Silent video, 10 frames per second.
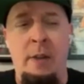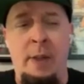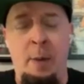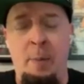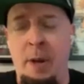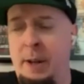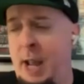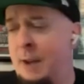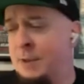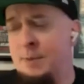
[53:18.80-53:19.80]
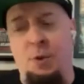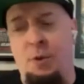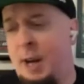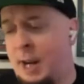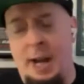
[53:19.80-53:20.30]
Uh, they've been they have some
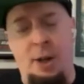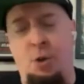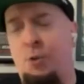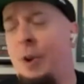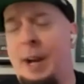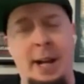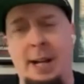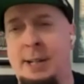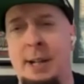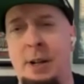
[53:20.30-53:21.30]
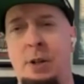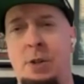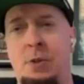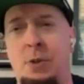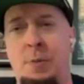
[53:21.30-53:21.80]
great great content on
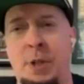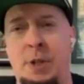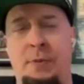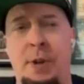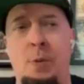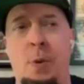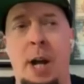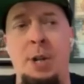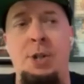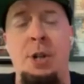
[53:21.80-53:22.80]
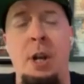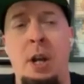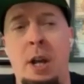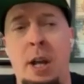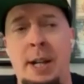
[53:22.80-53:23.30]
YouTube that's free to watch
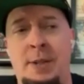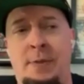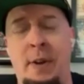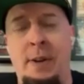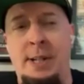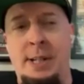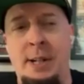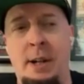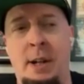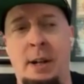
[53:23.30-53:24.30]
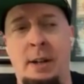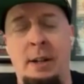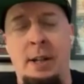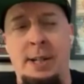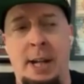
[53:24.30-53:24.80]
it's very
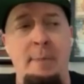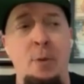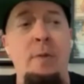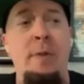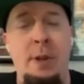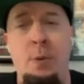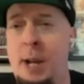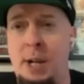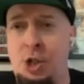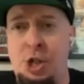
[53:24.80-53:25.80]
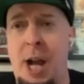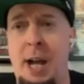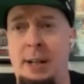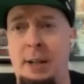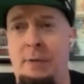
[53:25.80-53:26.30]
uh, it's like a movie the way it's
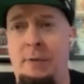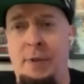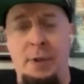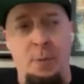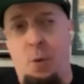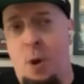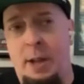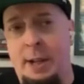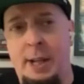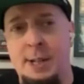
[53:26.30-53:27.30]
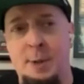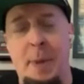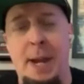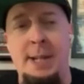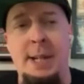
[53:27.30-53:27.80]
shot the film quality is
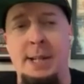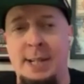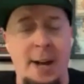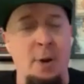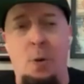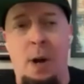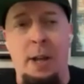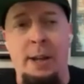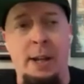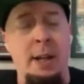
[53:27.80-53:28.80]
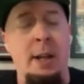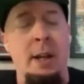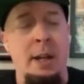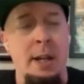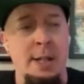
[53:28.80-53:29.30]
amazing sound quality
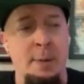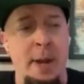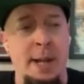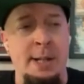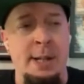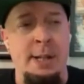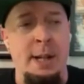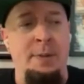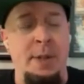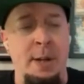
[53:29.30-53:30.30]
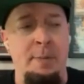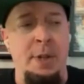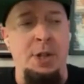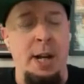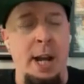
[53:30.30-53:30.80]
is amazing definitely
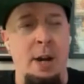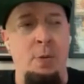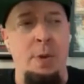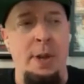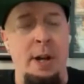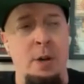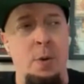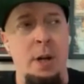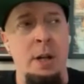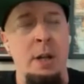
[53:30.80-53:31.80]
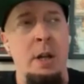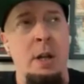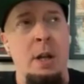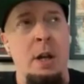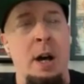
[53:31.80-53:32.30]
something to check out with agua
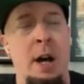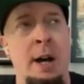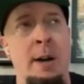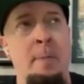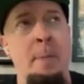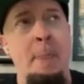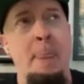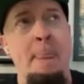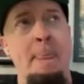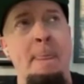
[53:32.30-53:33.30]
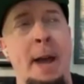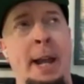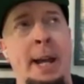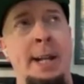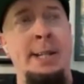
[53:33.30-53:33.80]
um,
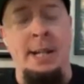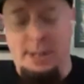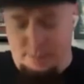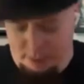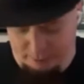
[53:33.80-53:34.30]
i gotta send